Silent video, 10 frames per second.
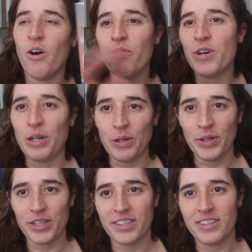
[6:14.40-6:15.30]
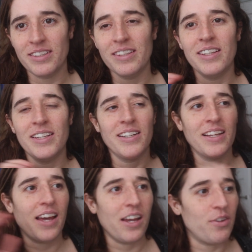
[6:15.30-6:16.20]
overlooked
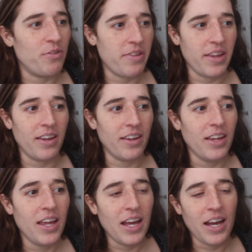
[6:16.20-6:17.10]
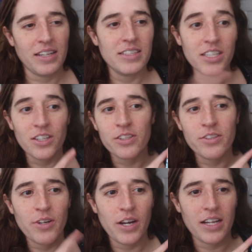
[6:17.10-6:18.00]
kind of thing, and she
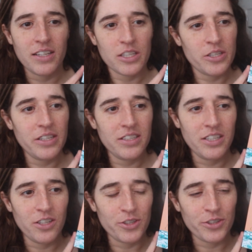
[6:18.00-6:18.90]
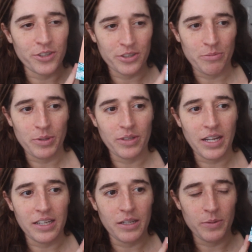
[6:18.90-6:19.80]
also talks about
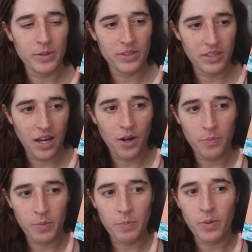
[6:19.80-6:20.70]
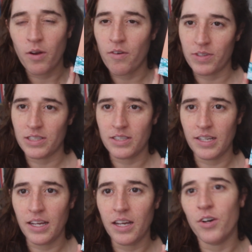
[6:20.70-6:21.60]
that, about how people often
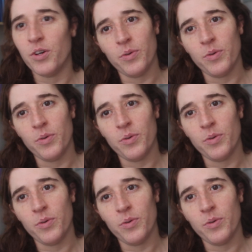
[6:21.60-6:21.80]
say,